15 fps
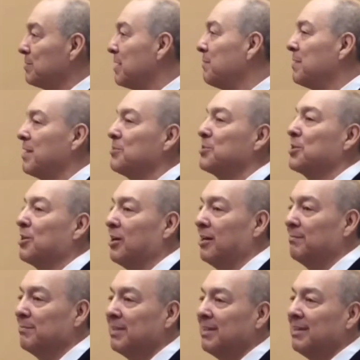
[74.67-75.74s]
Sometimes we
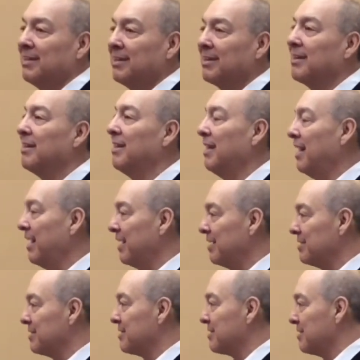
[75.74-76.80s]
call them
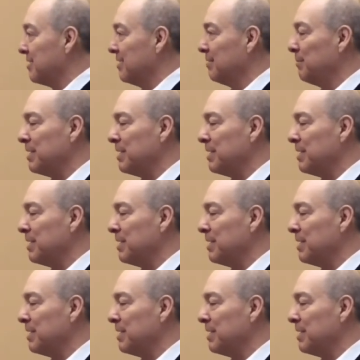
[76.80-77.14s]
clients,